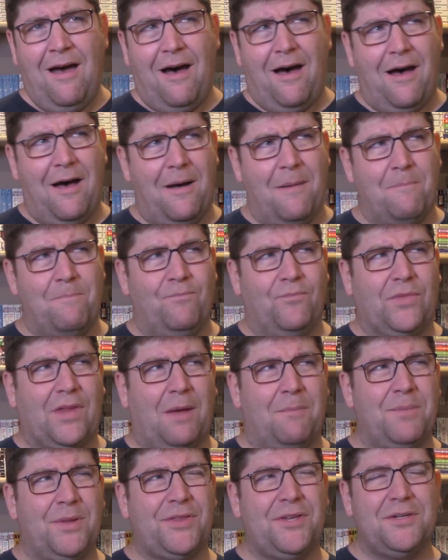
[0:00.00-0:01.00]

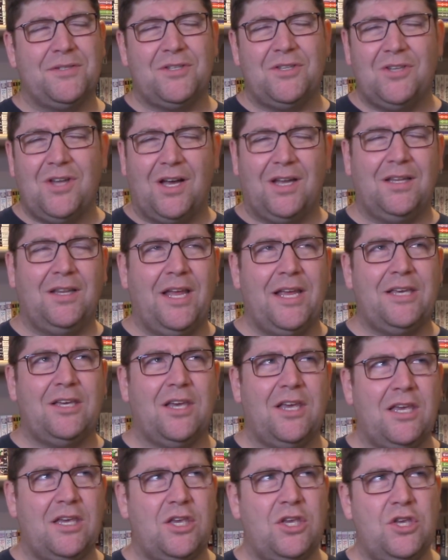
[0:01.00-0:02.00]
But there's not
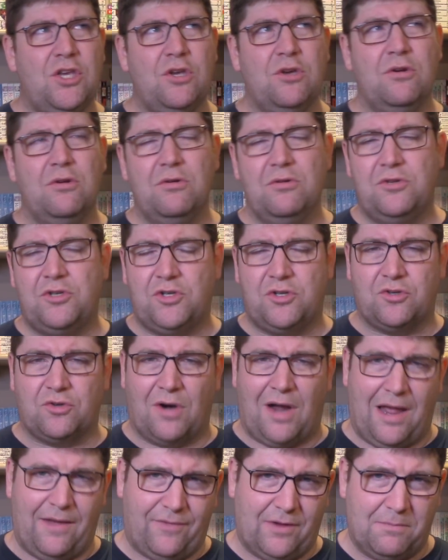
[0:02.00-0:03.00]
like a huge
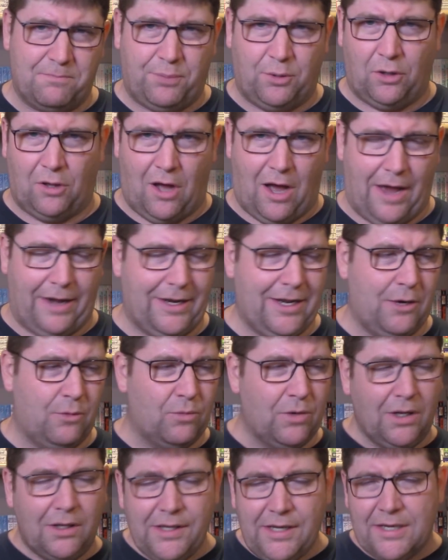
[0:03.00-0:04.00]
driving plot.
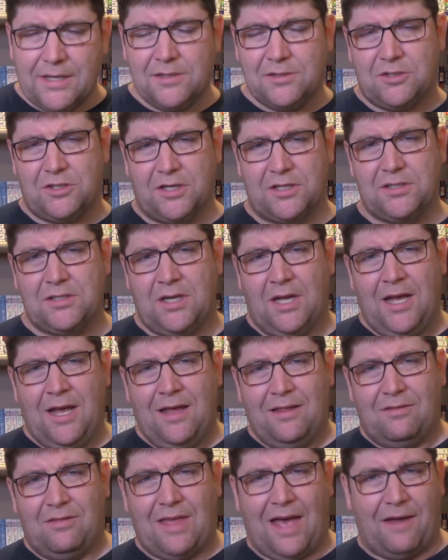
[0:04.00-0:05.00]
It really is just
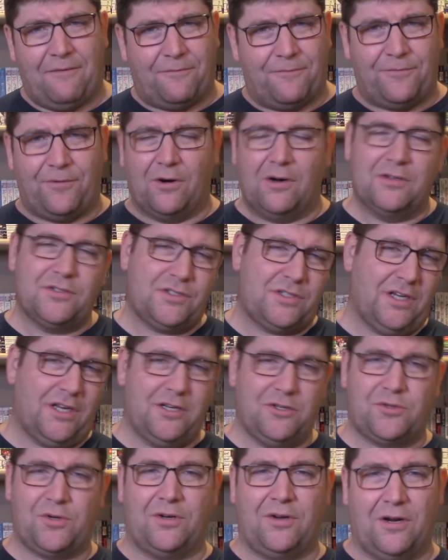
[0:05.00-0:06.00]
that first
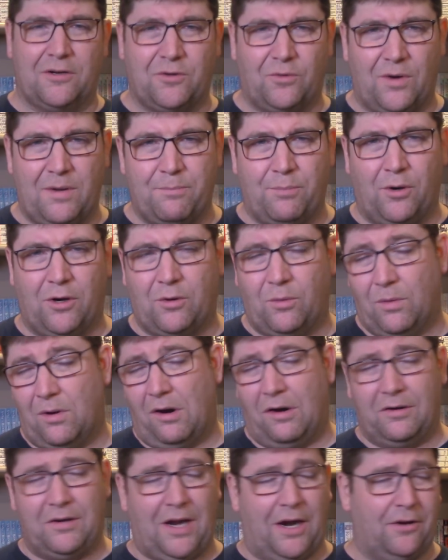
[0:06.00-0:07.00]
introductory book
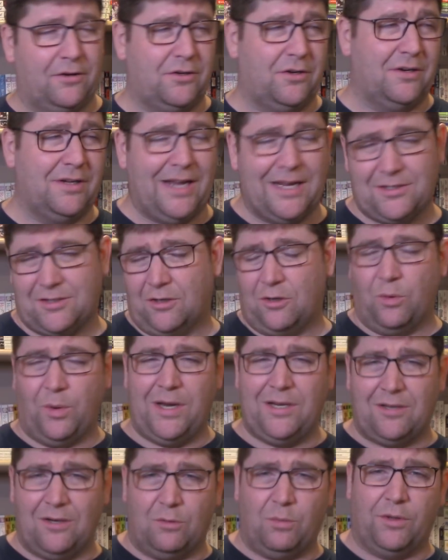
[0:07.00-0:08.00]
where our character gets
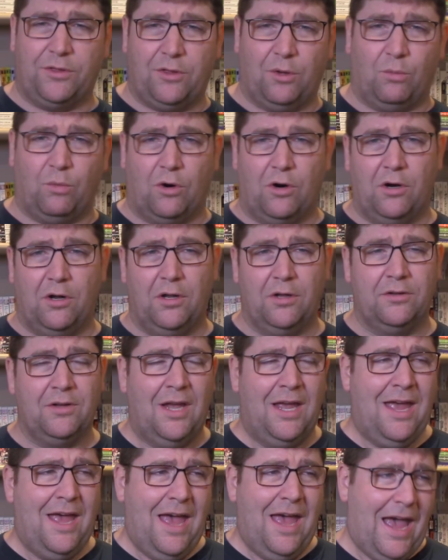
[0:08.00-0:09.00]
acquainted with the world
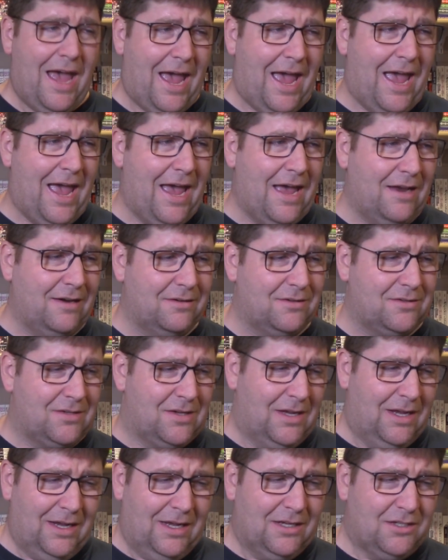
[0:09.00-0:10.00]
and
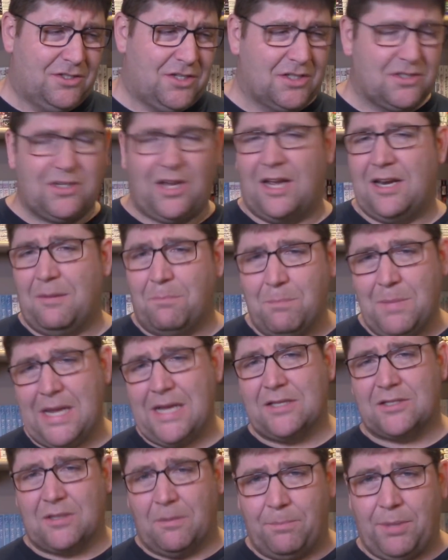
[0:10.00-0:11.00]
just kind of
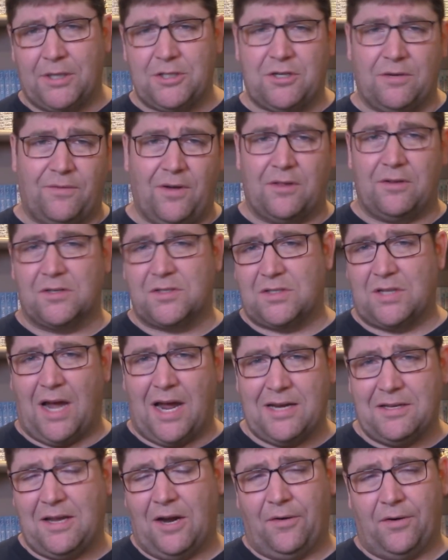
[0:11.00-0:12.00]
meets a bunch of other
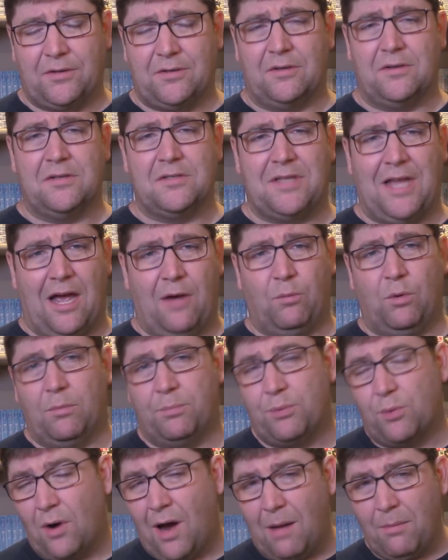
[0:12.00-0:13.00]
side characters that will
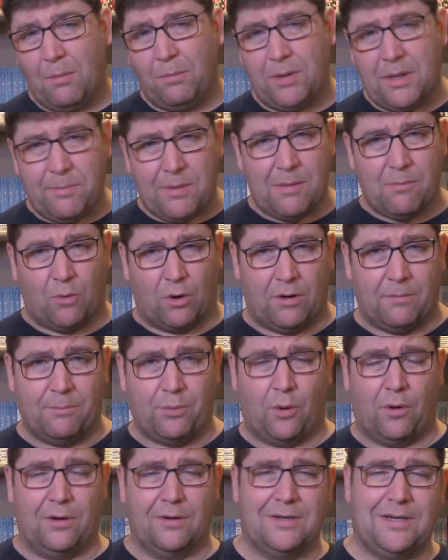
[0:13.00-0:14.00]
probably be more
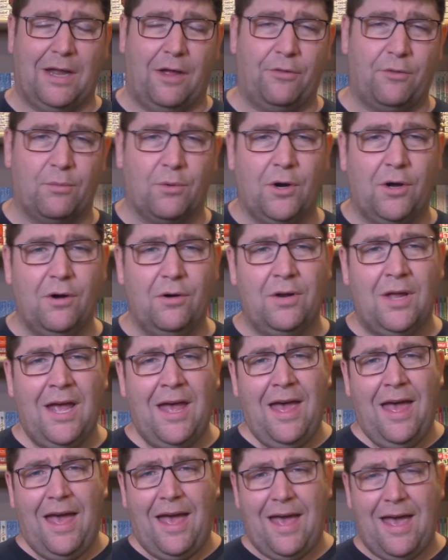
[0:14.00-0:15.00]
important down the road.
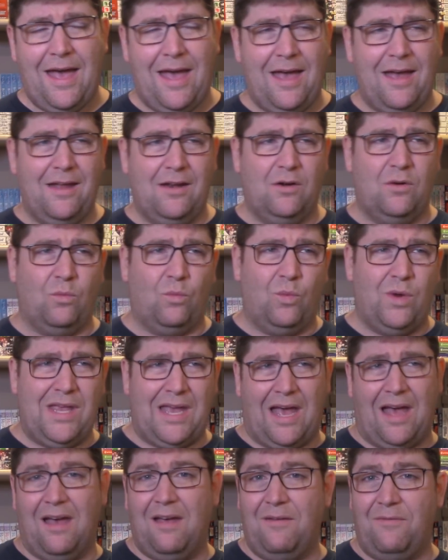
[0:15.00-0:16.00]
And
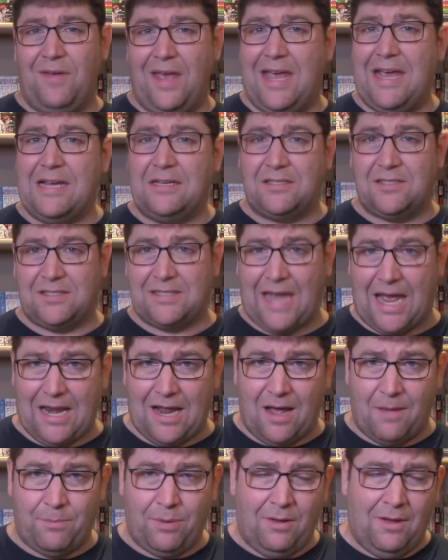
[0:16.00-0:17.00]
we have a
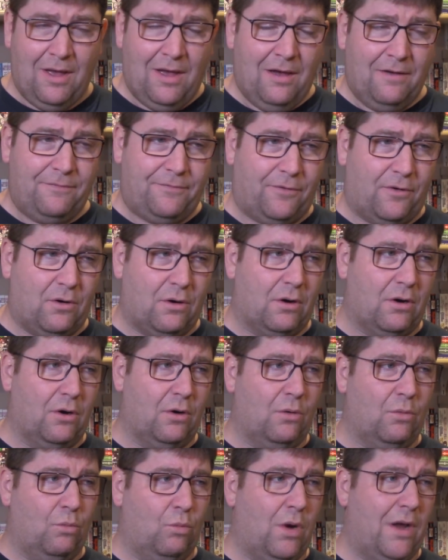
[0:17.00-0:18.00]
setup
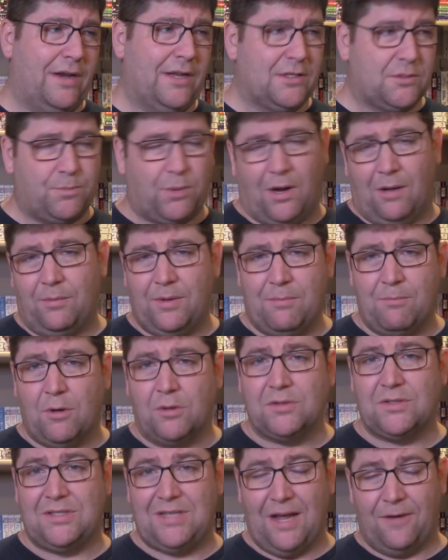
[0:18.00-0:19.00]
for what is probably
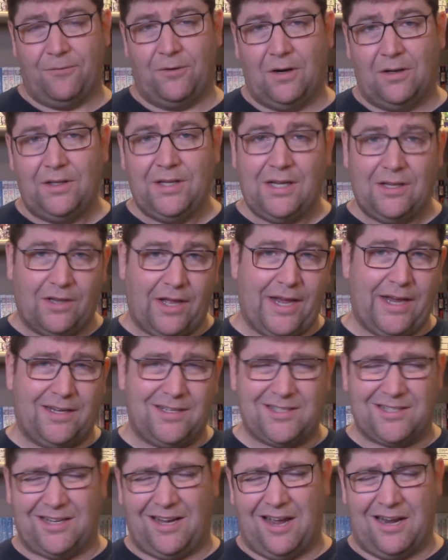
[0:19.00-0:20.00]
most definitely
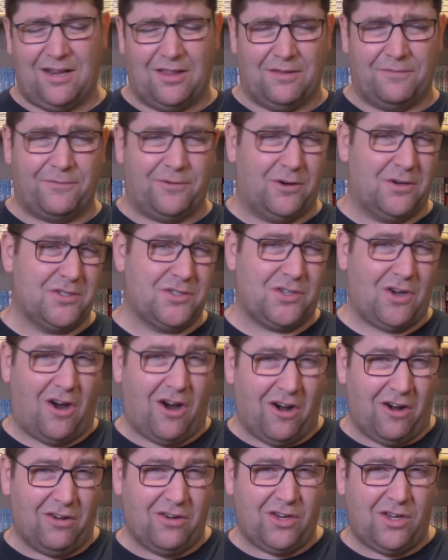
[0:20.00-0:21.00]
like kind of the first
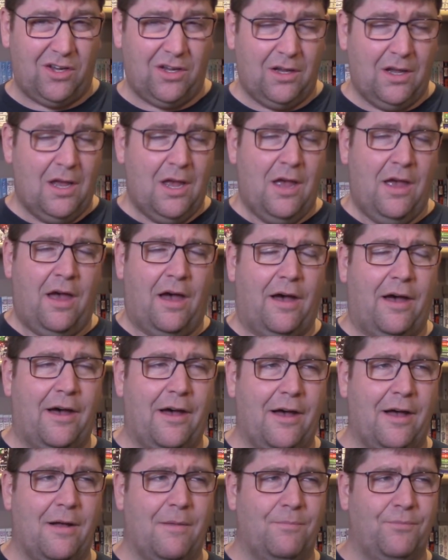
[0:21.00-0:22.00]
arc,
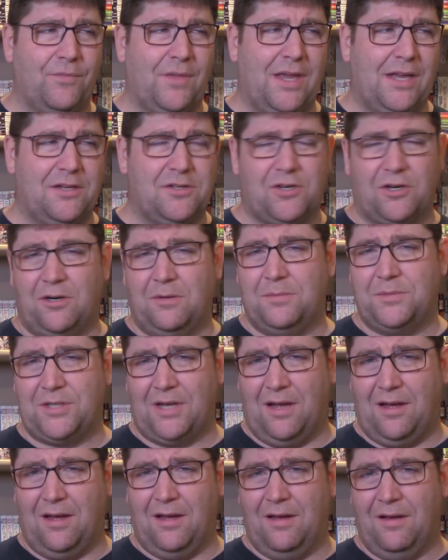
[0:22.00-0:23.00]
in terms
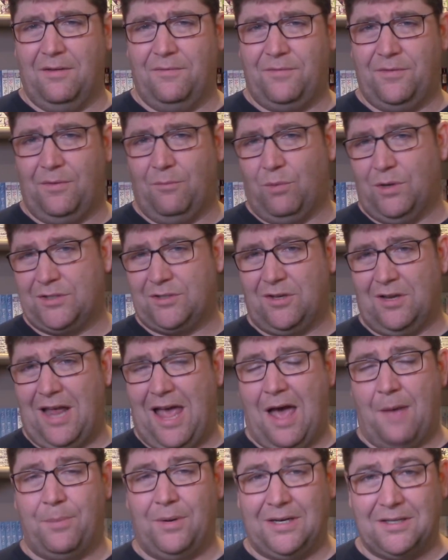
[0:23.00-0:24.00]
of what's going
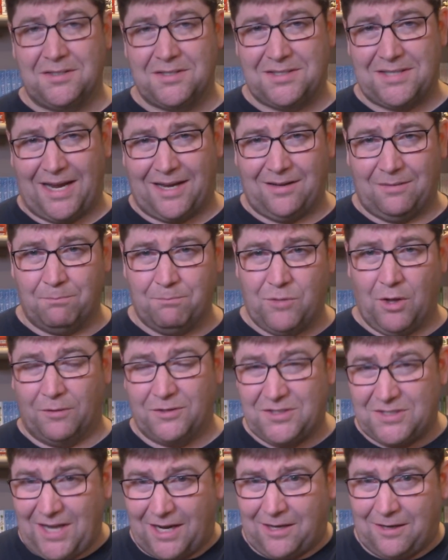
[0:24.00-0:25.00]
to happen in
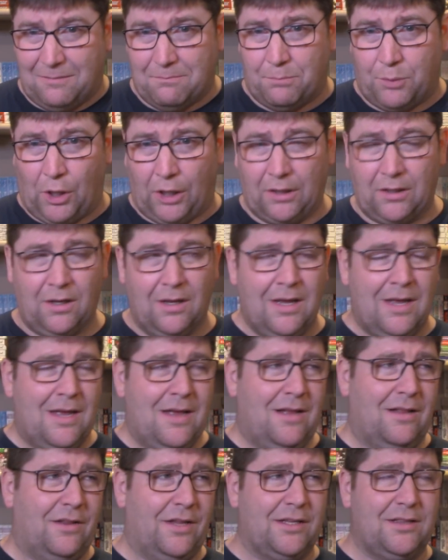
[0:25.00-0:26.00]
the second book.
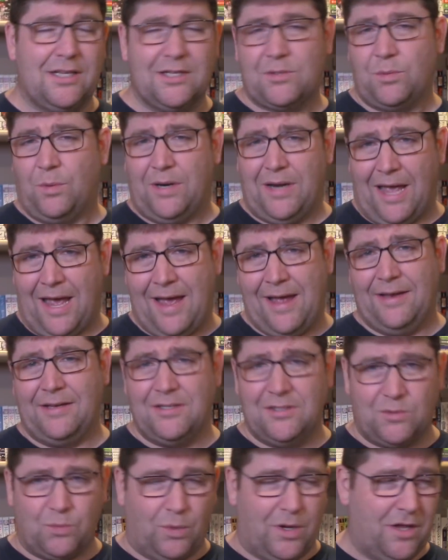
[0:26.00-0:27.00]
Like, this one
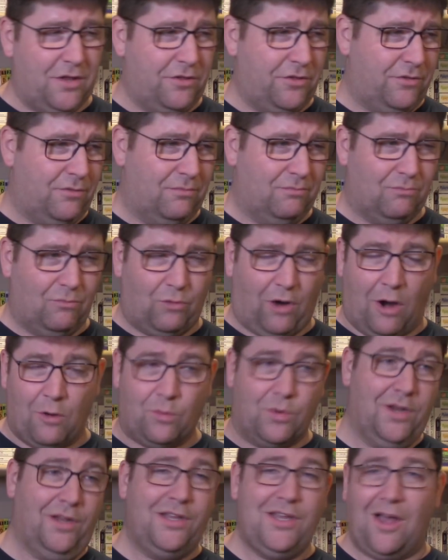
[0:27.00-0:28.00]
ends with a
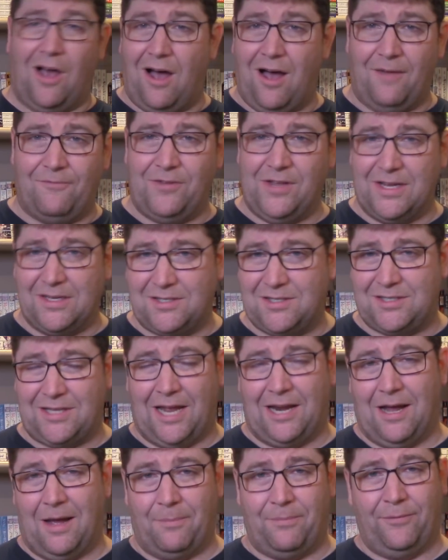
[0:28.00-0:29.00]
really obvious
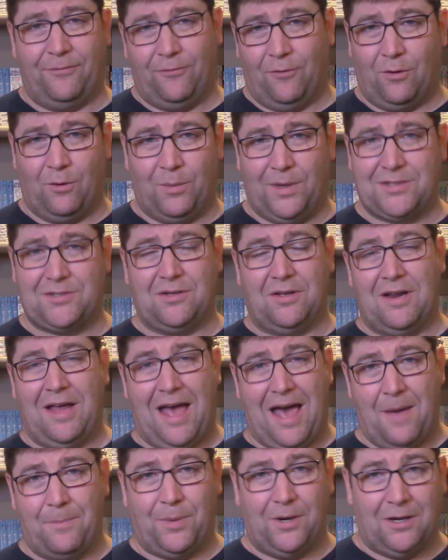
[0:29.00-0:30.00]
setup for what's going
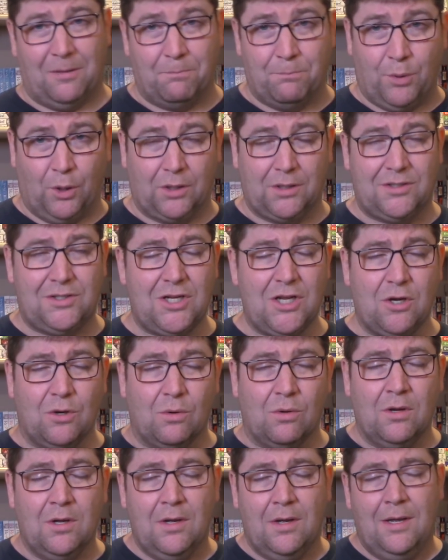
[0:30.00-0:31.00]
to happen in book
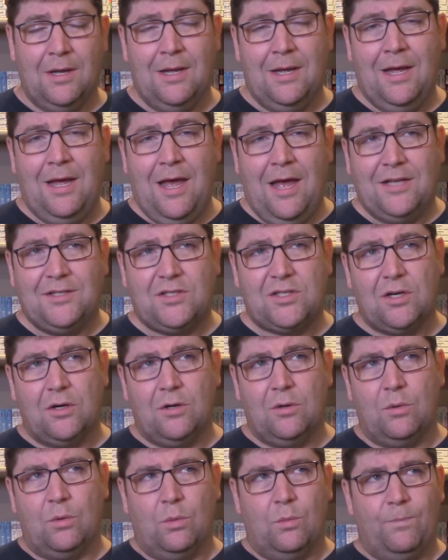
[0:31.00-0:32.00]
2.
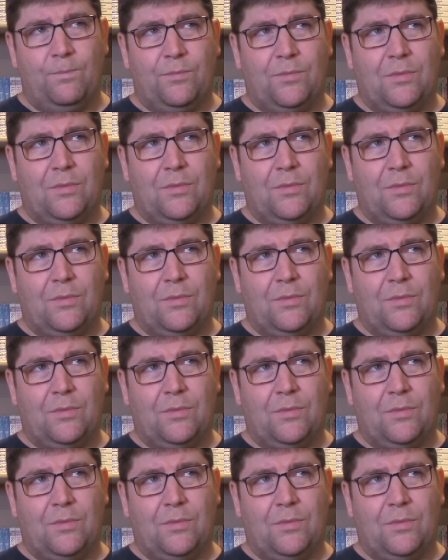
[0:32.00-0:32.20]
So,